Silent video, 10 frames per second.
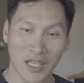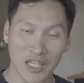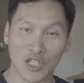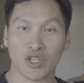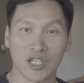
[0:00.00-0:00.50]

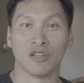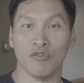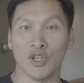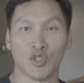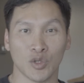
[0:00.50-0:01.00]
each
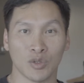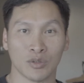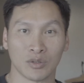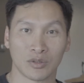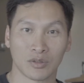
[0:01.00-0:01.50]
individual
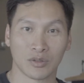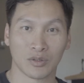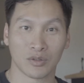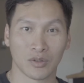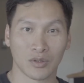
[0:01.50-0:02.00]

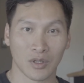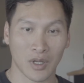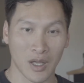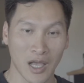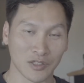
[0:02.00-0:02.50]

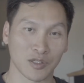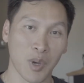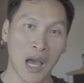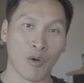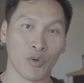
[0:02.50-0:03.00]
has the
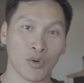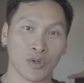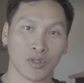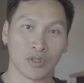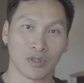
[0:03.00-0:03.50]
power
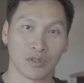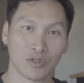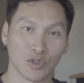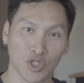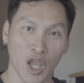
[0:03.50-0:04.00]

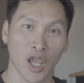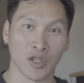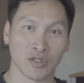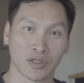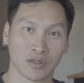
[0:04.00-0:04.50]
to
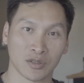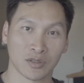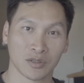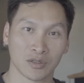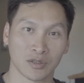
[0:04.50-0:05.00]
change,
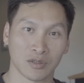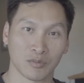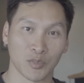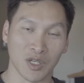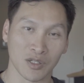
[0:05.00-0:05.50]

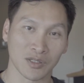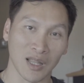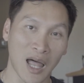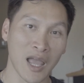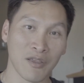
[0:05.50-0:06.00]
because
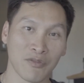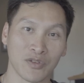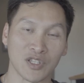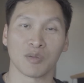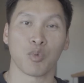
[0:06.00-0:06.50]
life
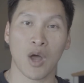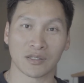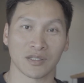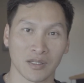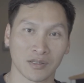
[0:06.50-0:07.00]
is a
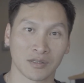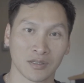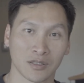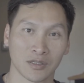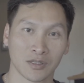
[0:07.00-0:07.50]
process.
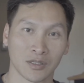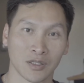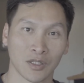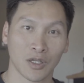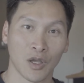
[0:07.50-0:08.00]

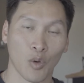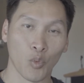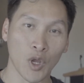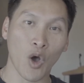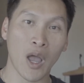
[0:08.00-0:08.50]

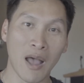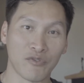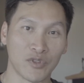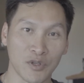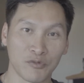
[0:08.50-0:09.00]
We all
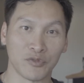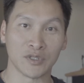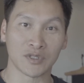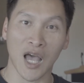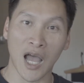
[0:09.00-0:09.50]
have
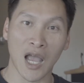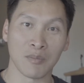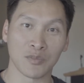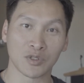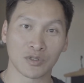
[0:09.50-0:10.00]
different
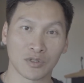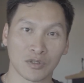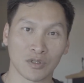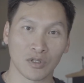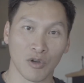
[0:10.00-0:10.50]
times
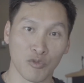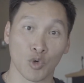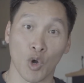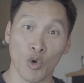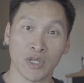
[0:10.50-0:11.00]
of
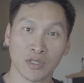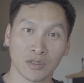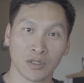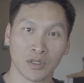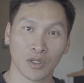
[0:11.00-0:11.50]
growing
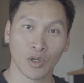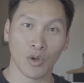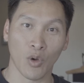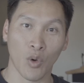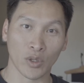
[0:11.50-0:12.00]

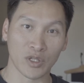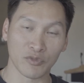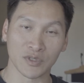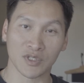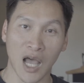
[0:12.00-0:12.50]
or
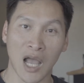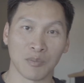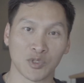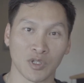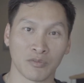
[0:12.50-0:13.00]
different
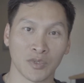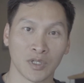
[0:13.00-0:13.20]
times of